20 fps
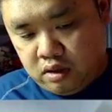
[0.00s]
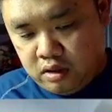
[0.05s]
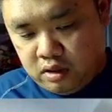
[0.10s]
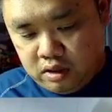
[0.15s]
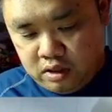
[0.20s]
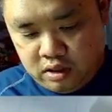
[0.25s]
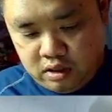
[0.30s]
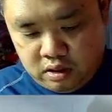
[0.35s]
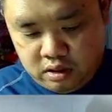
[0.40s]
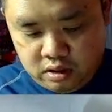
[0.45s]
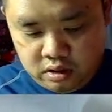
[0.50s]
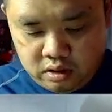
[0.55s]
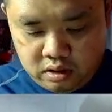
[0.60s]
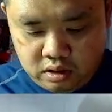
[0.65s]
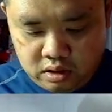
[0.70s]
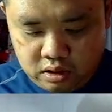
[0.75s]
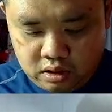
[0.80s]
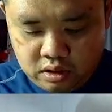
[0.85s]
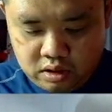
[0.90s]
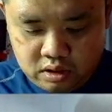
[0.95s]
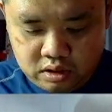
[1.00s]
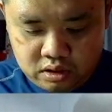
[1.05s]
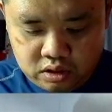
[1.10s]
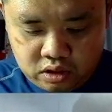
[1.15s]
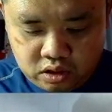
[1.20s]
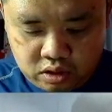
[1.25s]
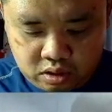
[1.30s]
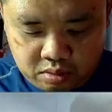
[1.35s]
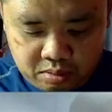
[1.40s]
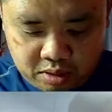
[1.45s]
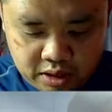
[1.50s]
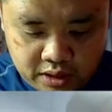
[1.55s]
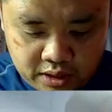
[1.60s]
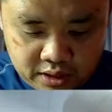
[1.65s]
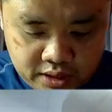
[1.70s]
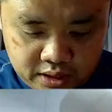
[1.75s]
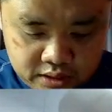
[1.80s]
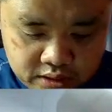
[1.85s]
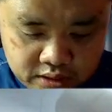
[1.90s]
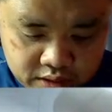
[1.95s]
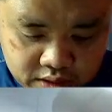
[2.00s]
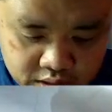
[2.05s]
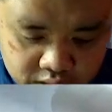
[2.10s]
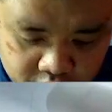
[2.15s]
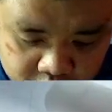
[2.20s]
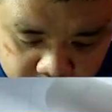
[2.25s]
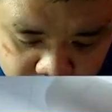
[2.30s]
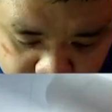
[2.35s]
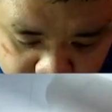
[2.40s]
Right. Turn on my lights.